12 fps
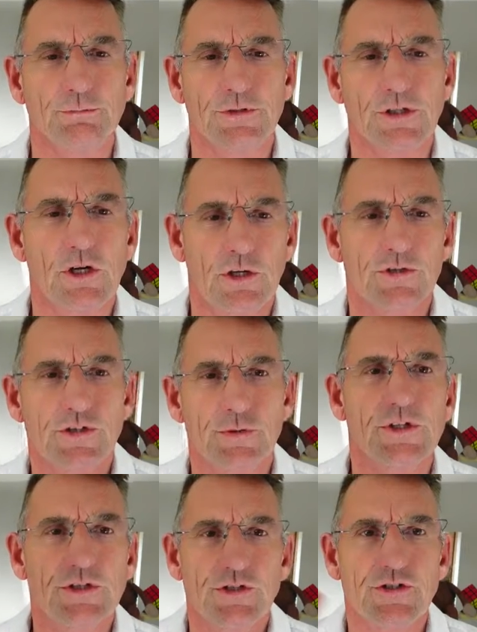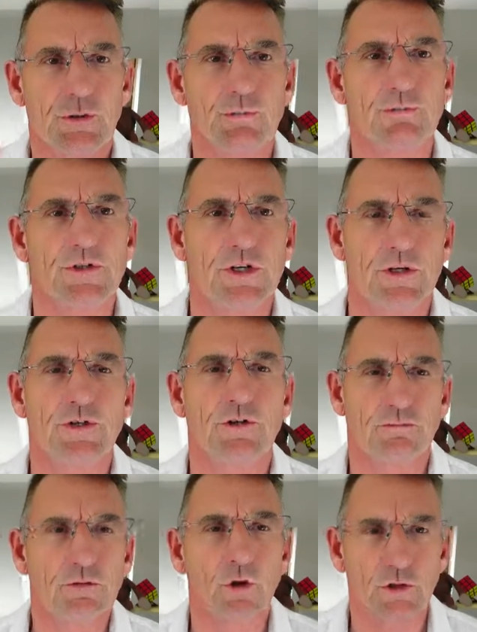You can't do this until
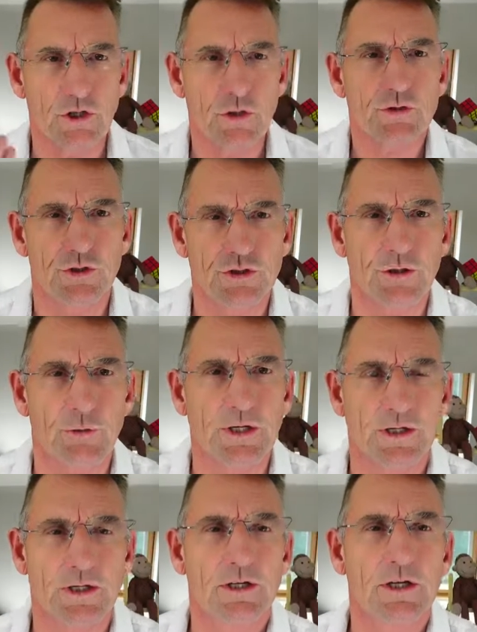you've got used to doing